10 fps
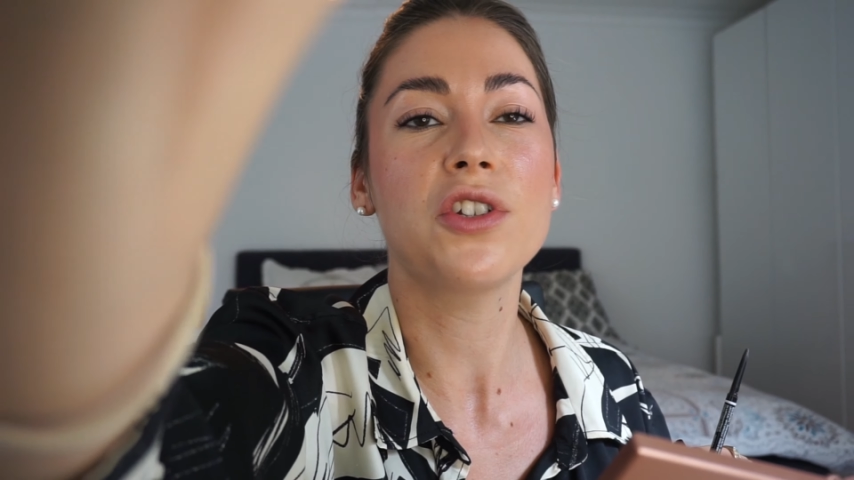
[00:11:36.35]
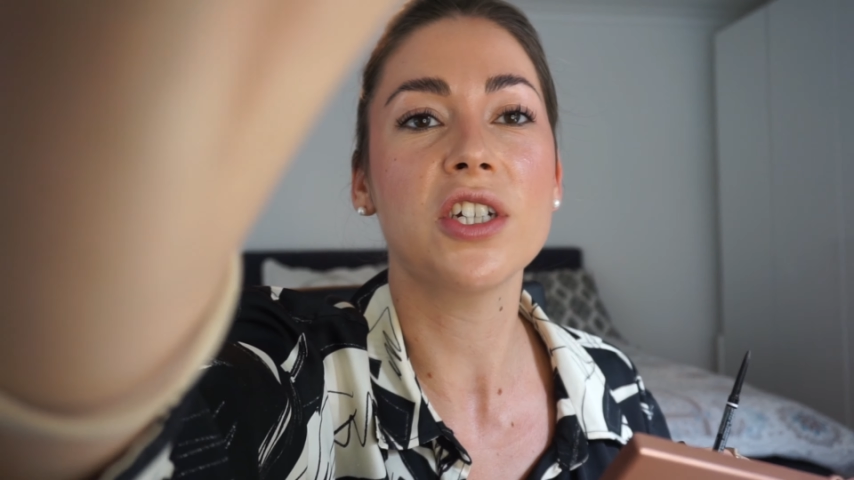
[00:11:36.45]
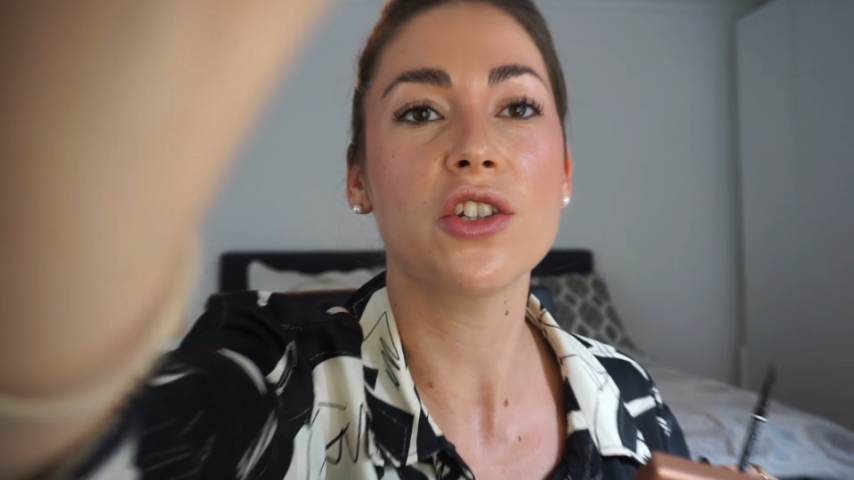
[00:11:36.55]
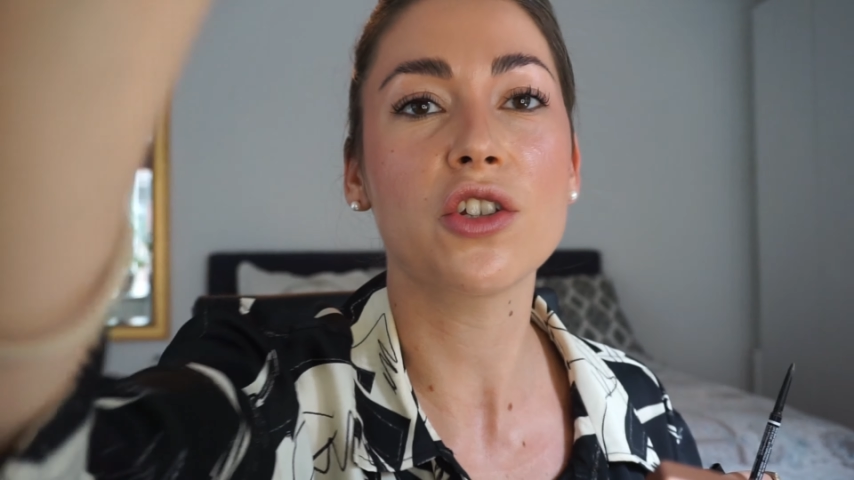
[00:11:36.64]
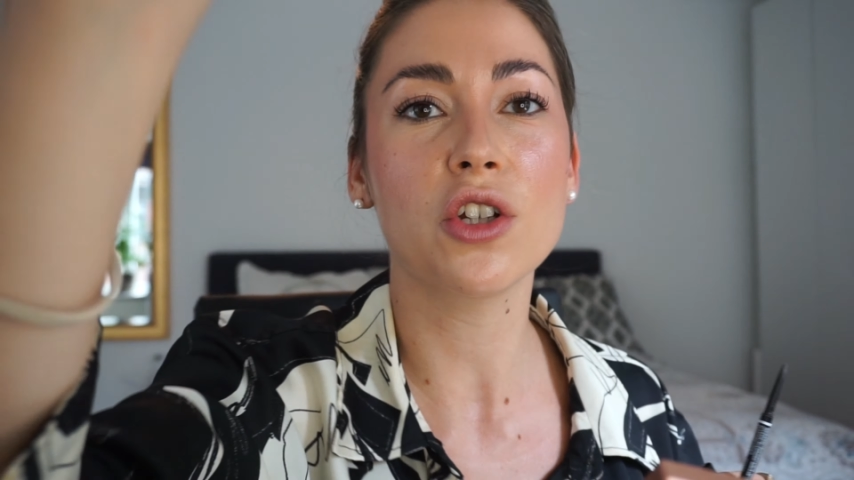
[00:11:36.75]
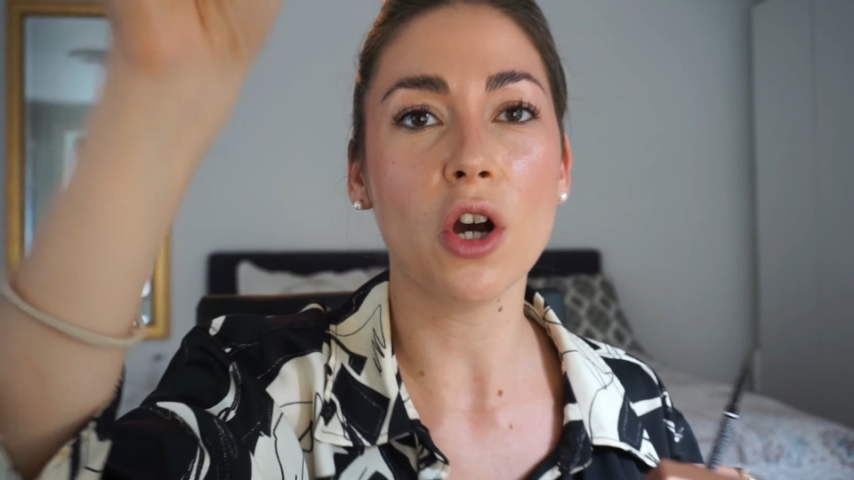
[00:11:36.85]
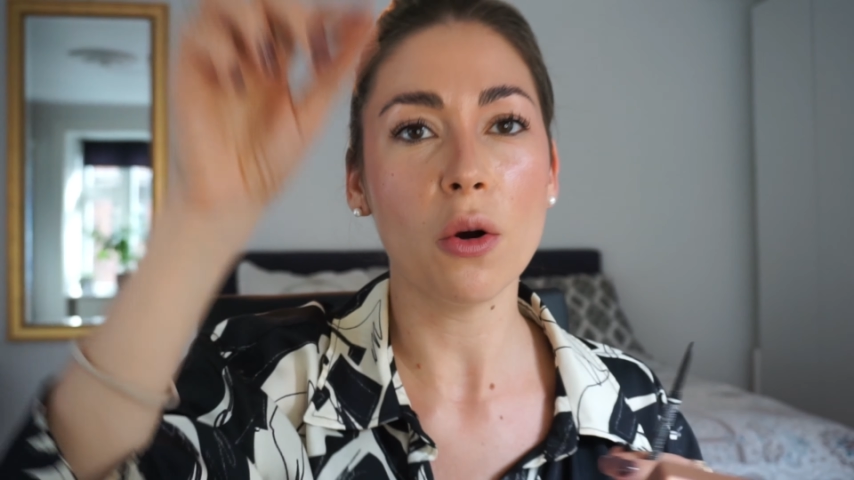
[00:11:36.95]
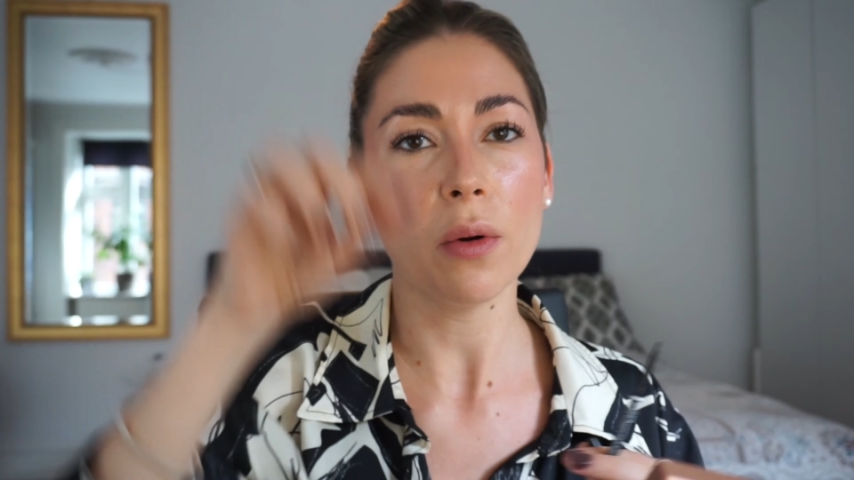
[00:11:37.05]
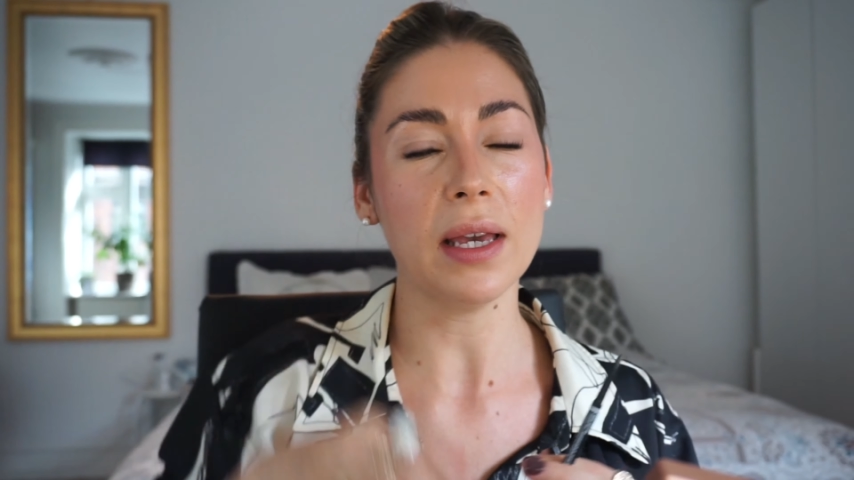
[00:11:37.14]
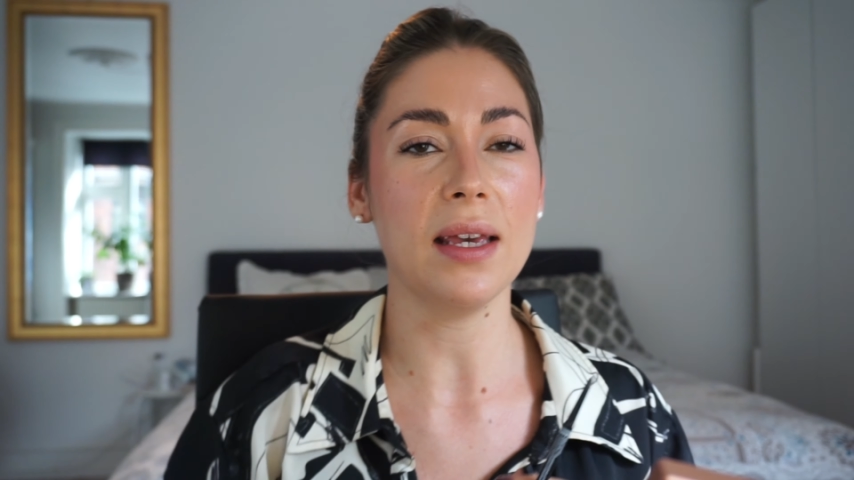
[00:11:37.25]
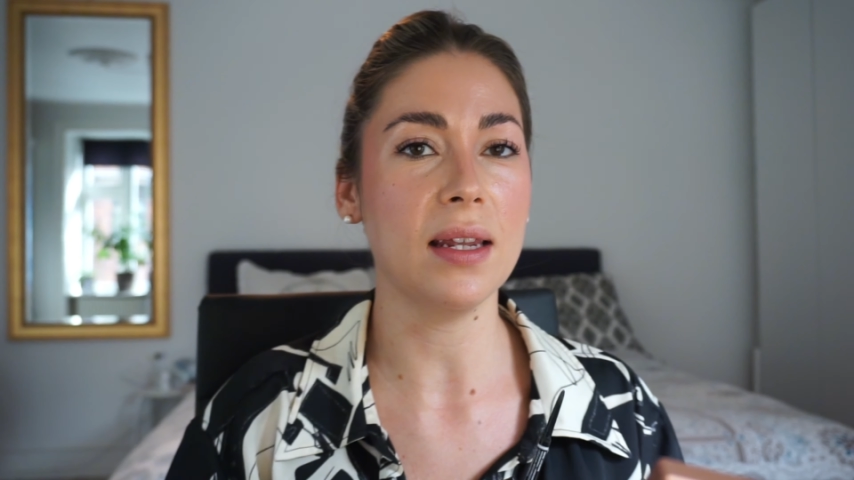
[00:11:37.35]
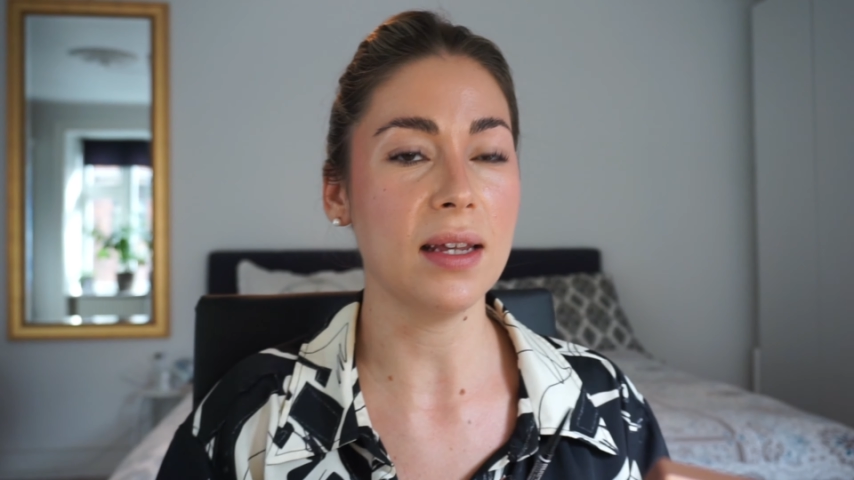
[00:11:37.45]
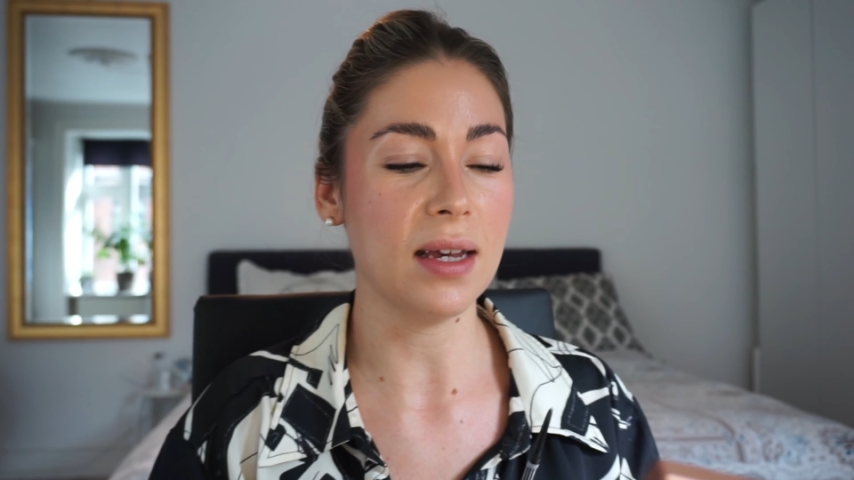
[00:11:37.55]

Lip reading: just go in